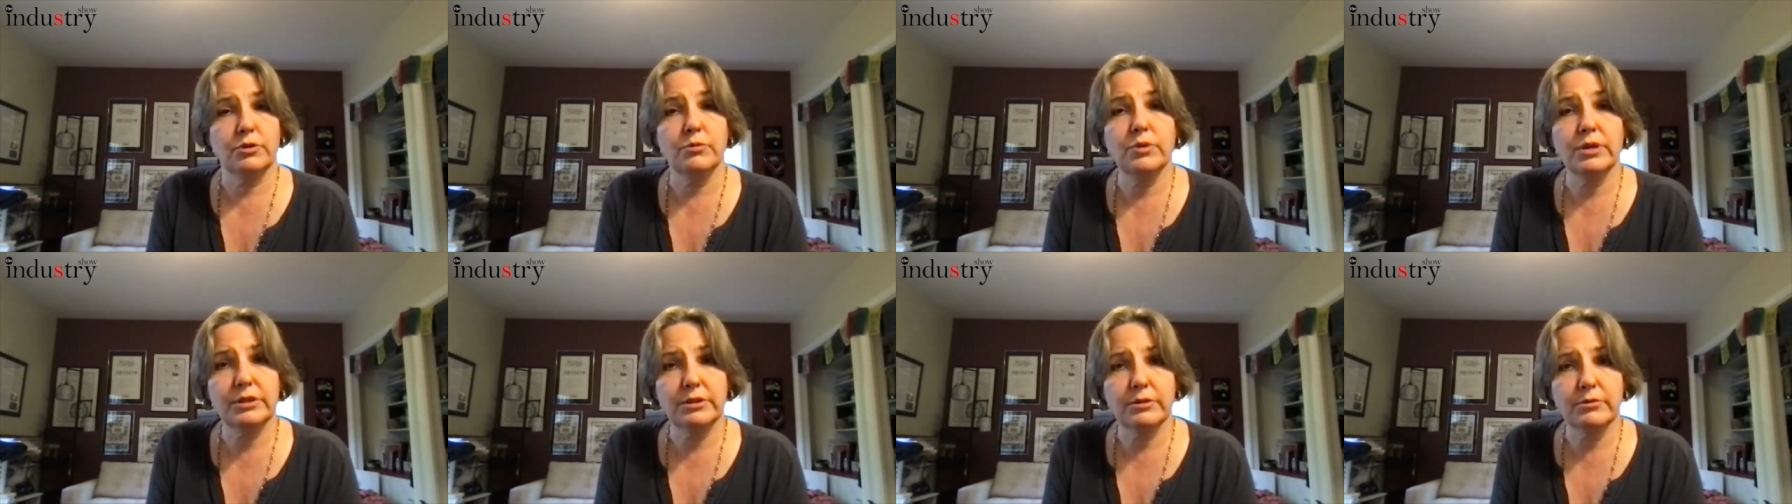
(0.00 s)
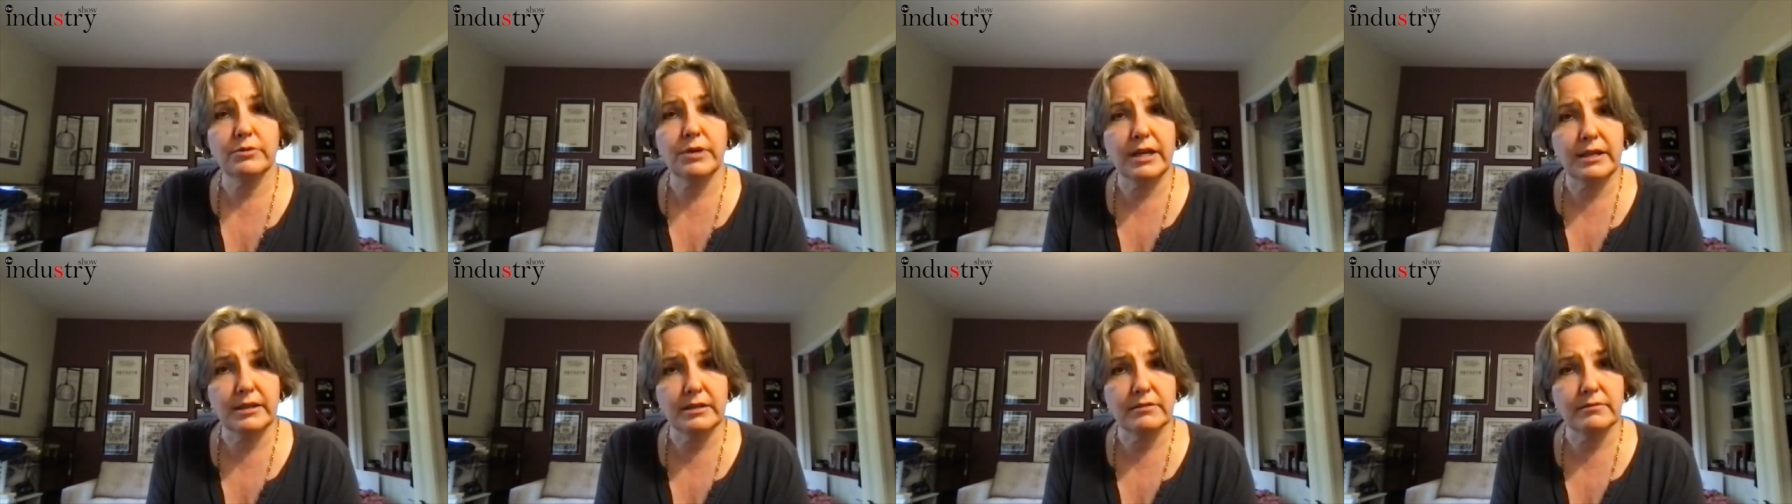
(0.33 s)
what the
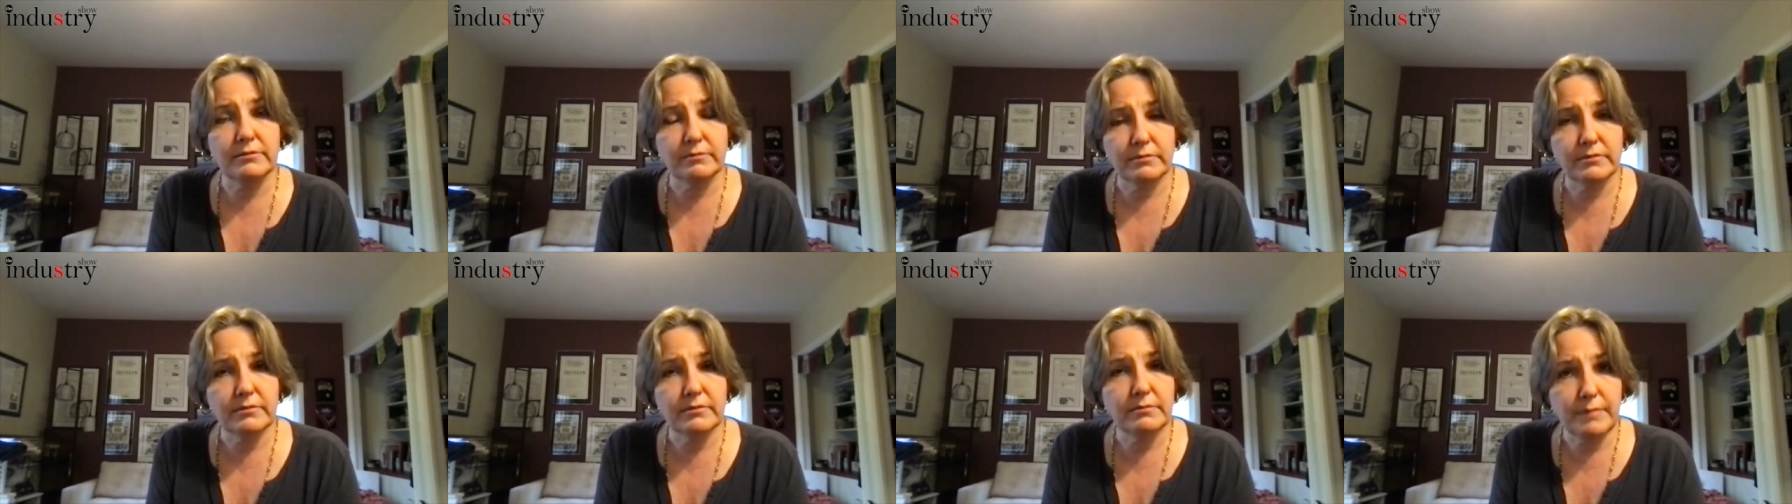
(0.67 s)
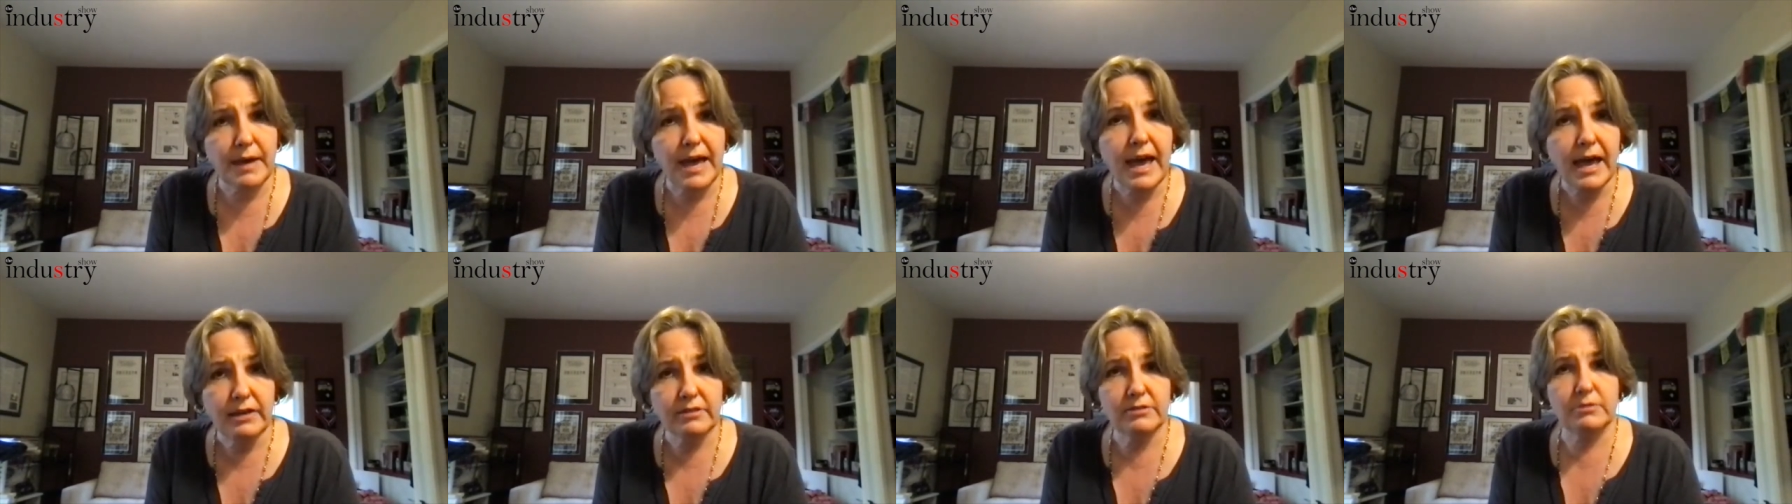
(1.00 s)
right
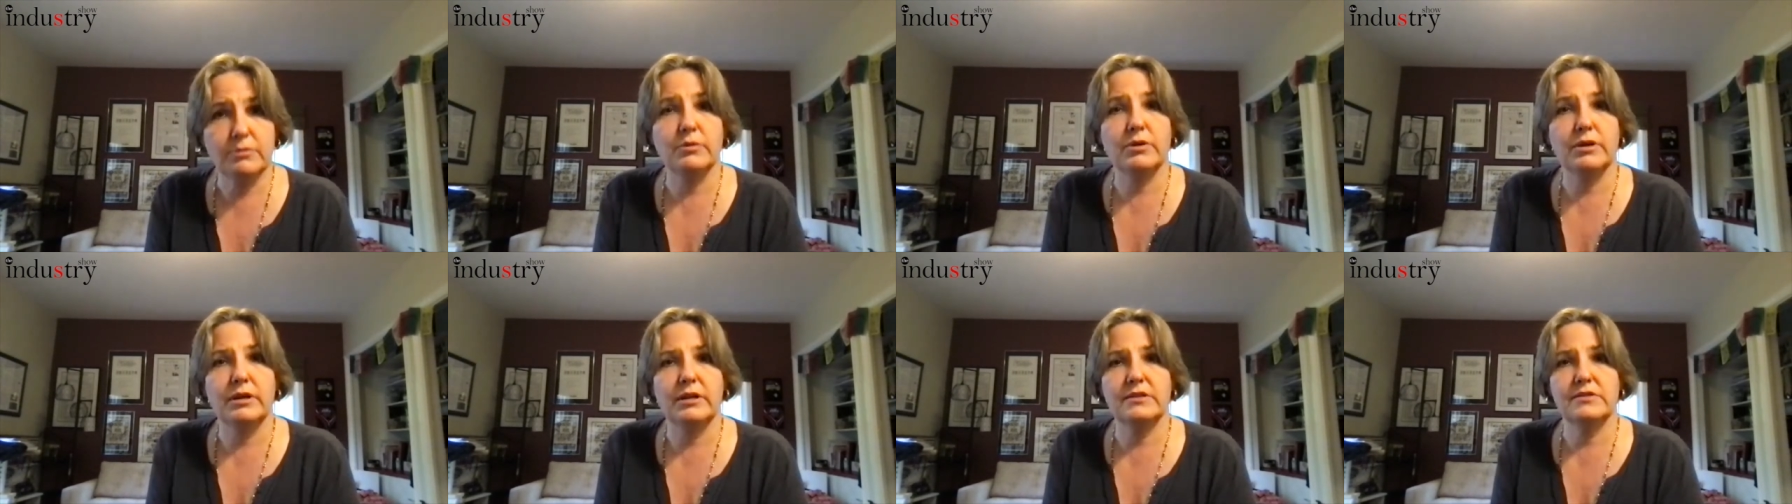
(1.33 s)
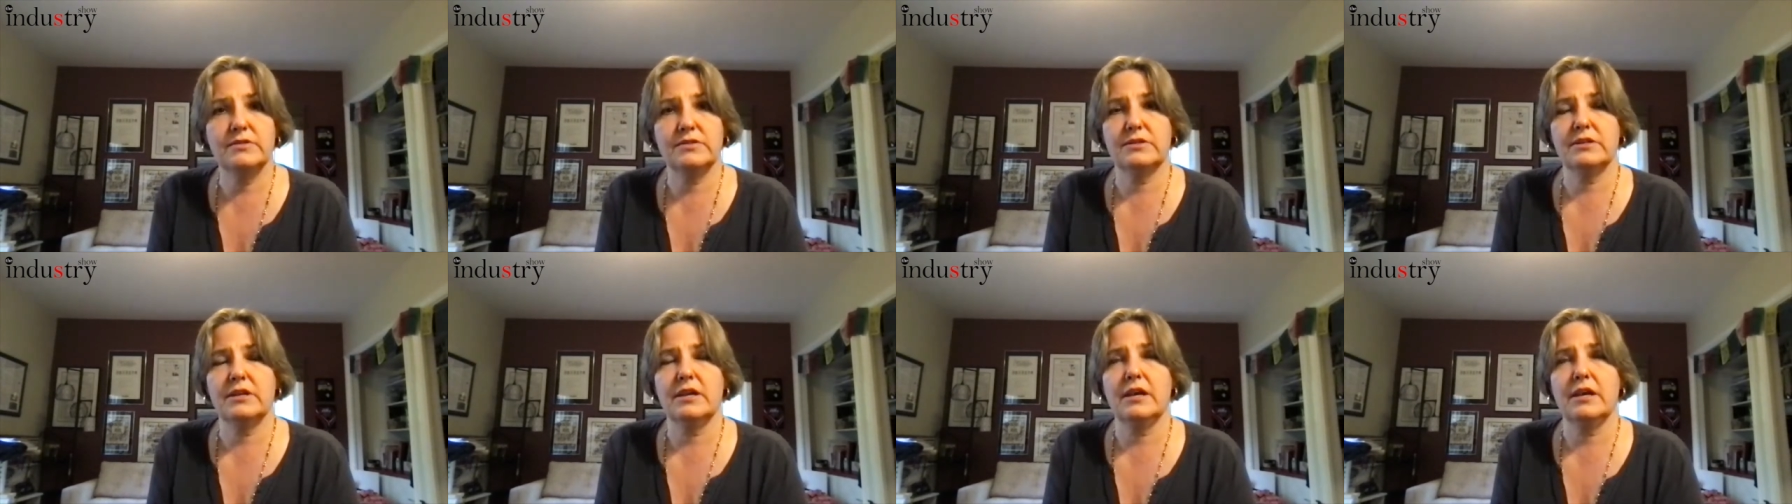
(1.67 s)
path was.